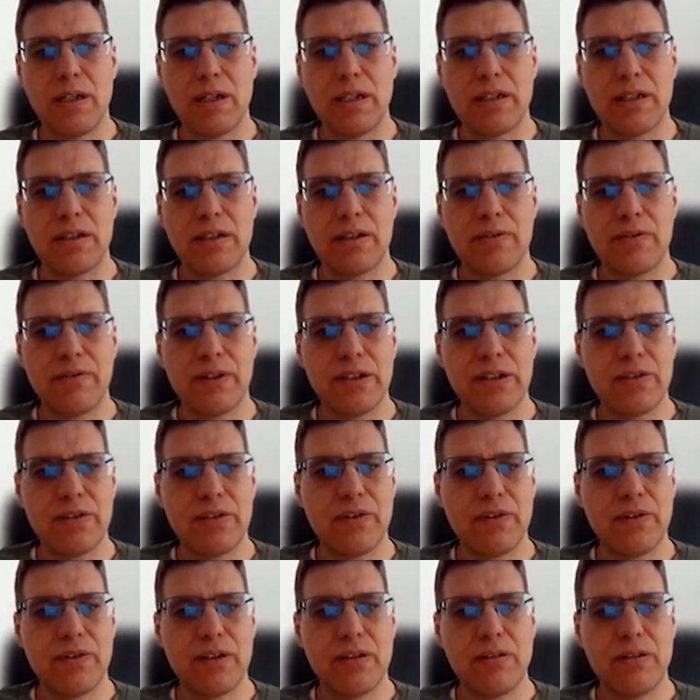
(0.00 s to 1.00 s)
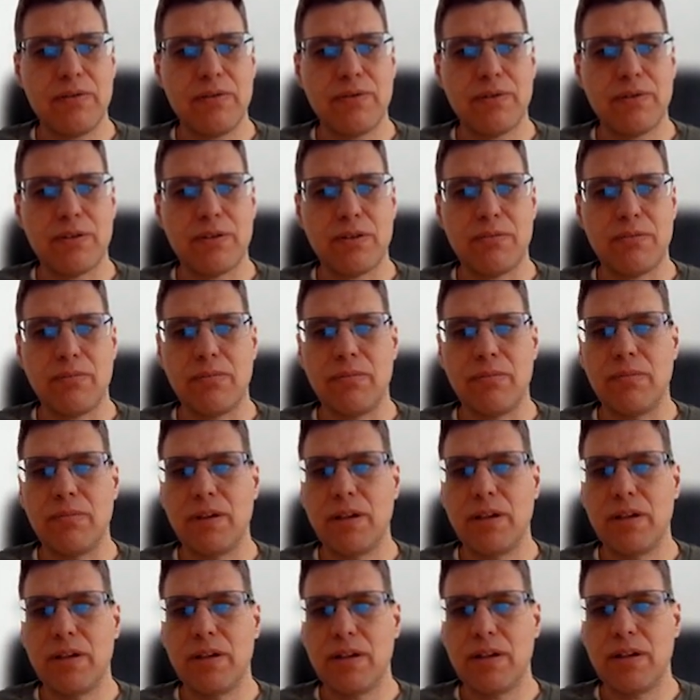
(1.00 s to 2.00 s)
RTFS file from
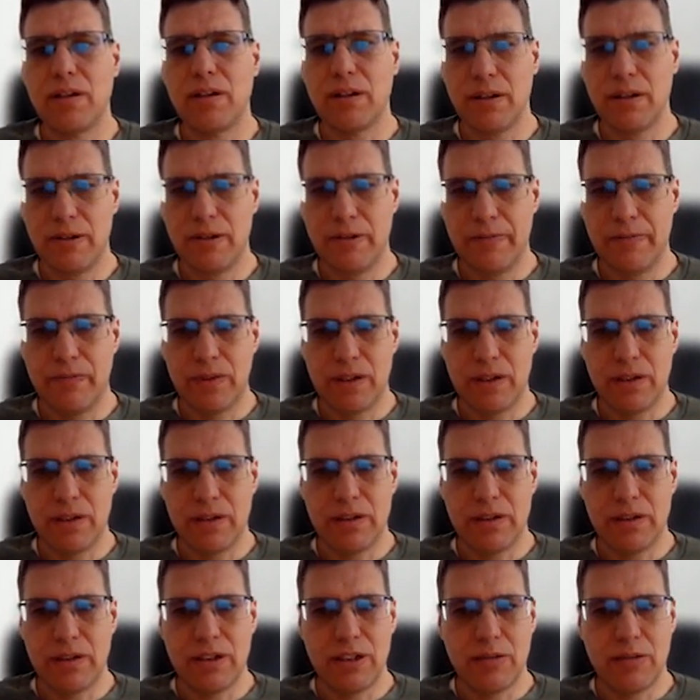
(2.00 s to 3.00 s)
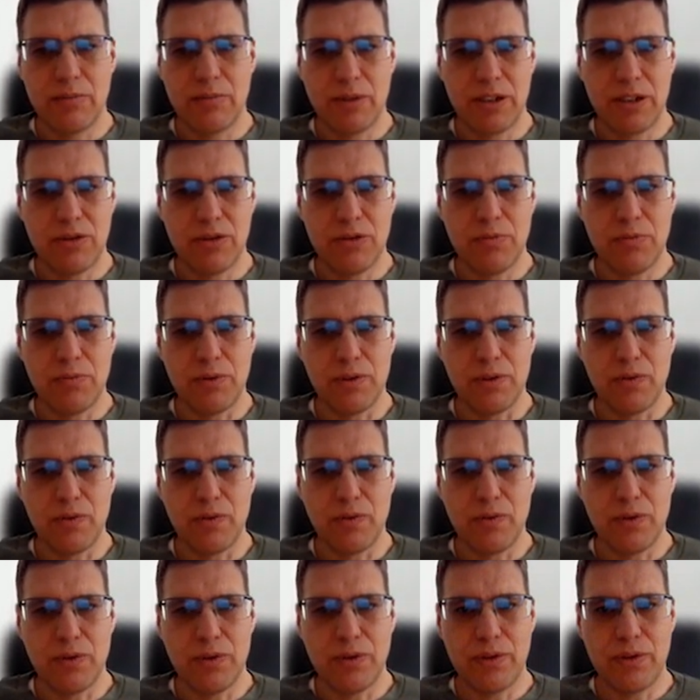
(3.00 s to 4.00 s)
CGMES
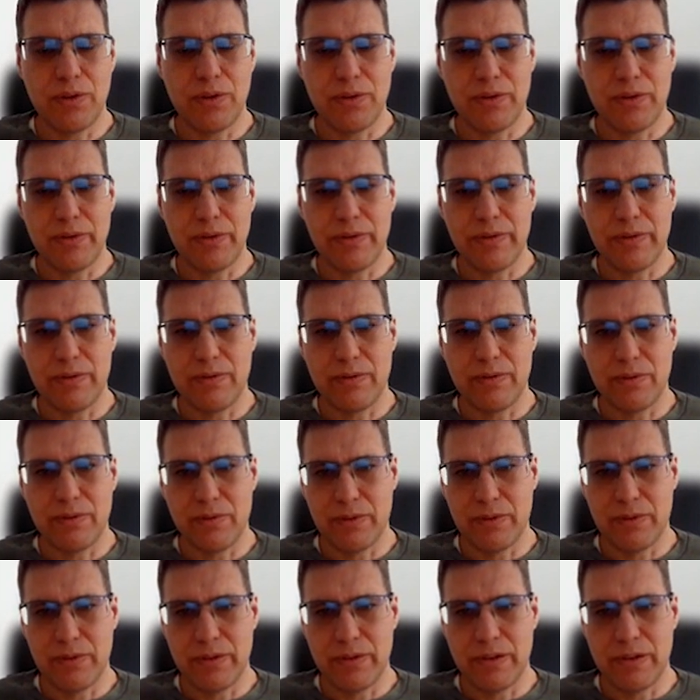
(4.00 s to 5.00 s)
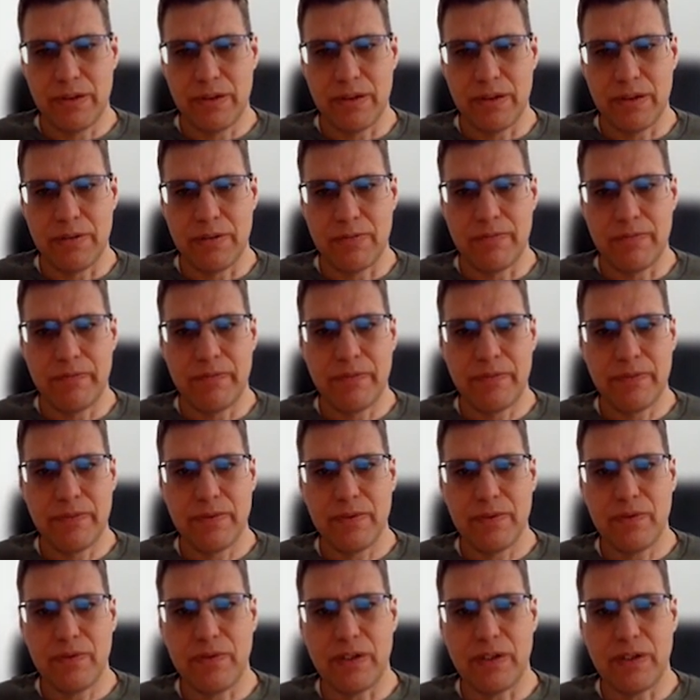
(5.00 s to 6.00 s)
2.4 on the
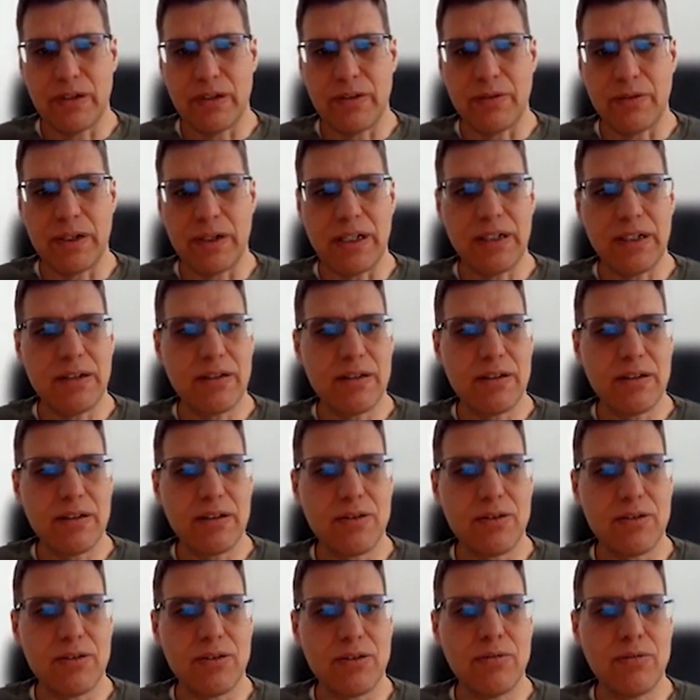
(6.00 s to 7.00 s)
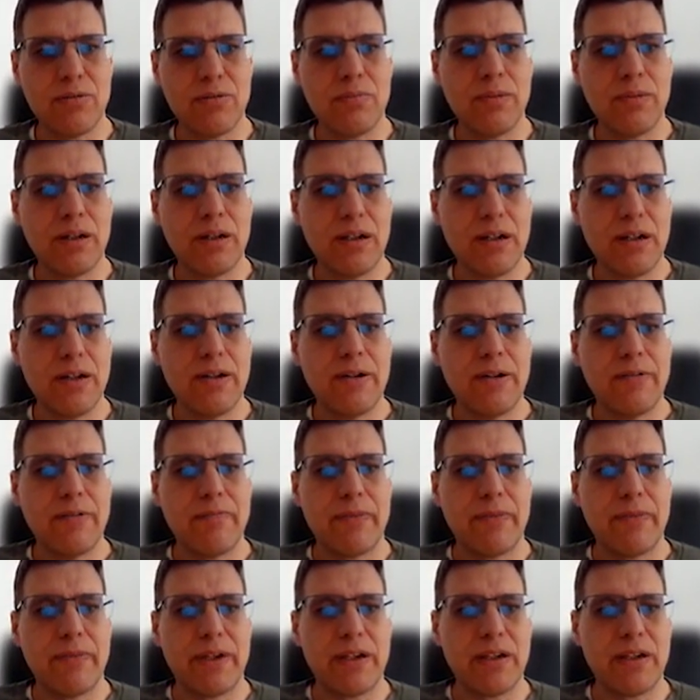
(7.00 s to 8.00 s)
far right column,
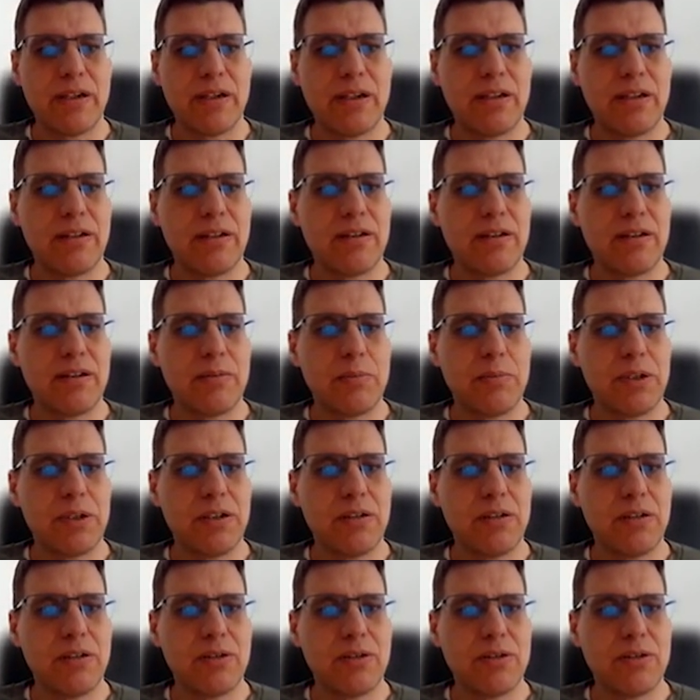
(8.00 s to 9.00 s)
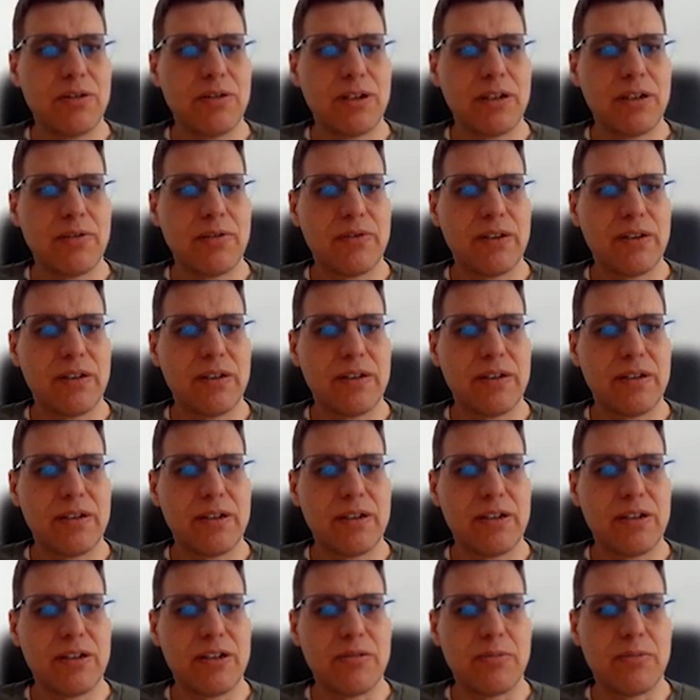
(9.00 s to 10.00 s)
and then in the middle you have the
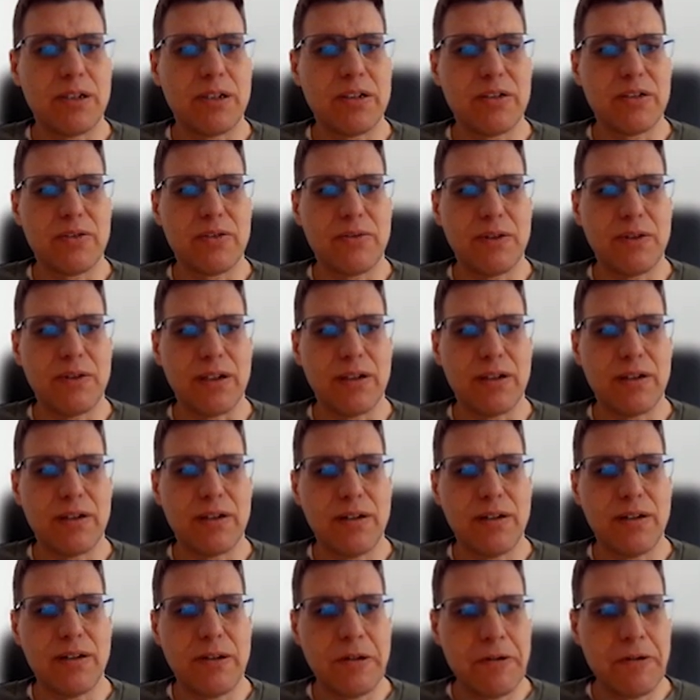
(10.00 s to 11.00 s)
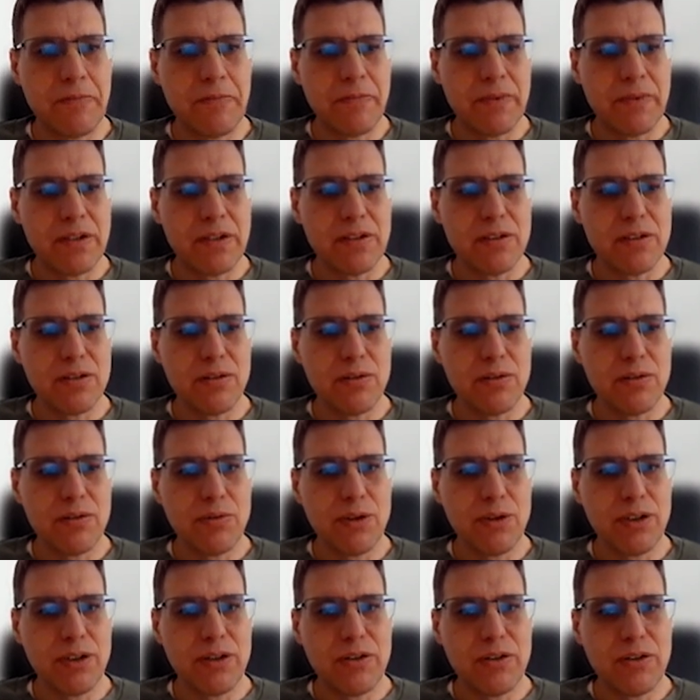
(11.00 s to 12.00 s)
CGMES 3. So
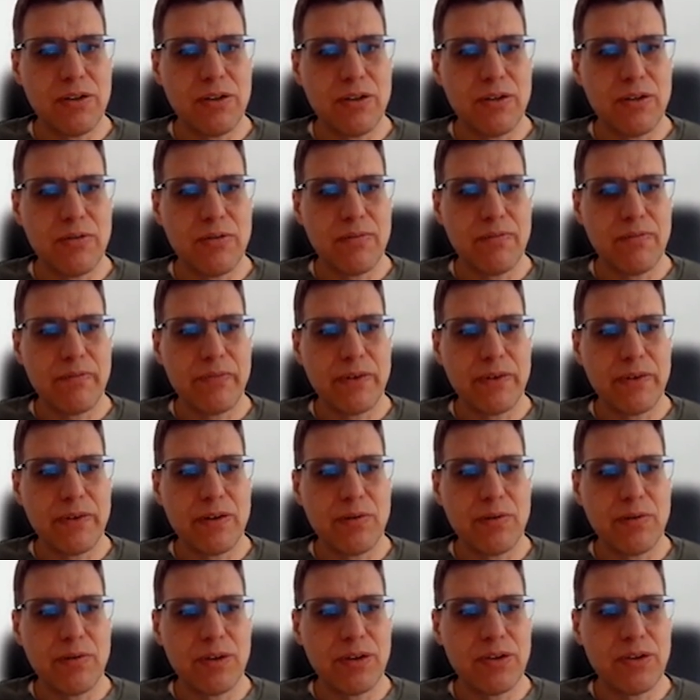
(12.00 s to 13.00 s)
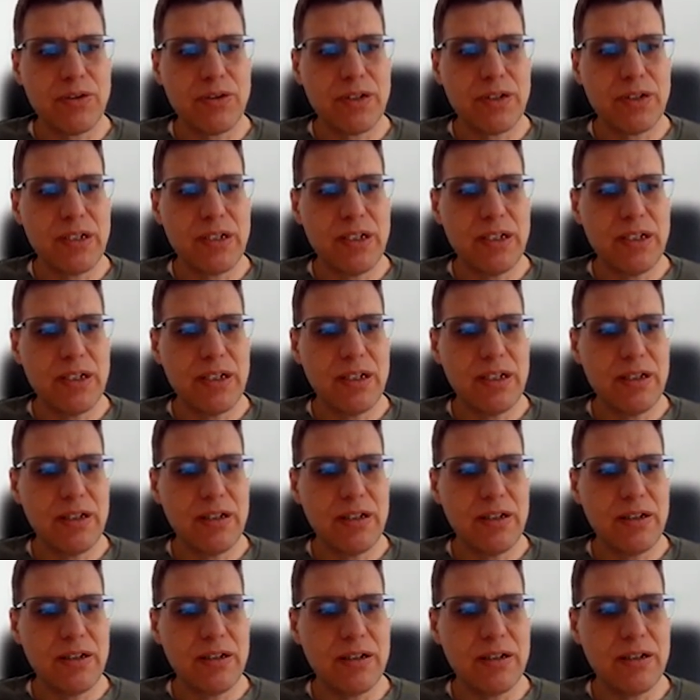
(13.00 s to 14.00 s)
what you see
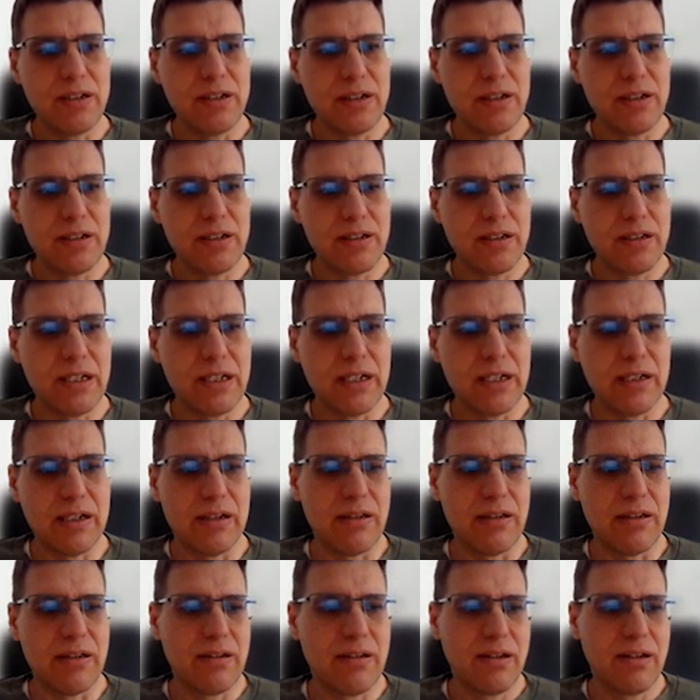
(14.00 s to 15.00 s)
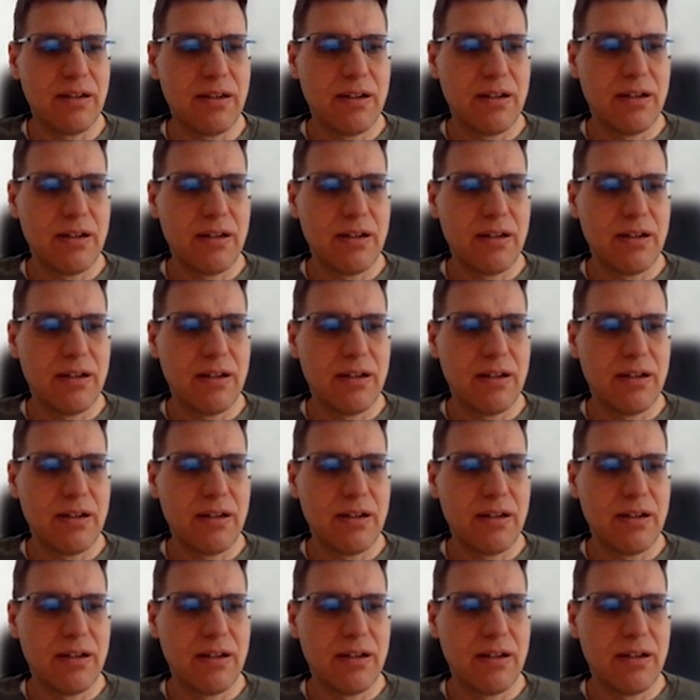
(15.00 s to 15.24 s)
here is that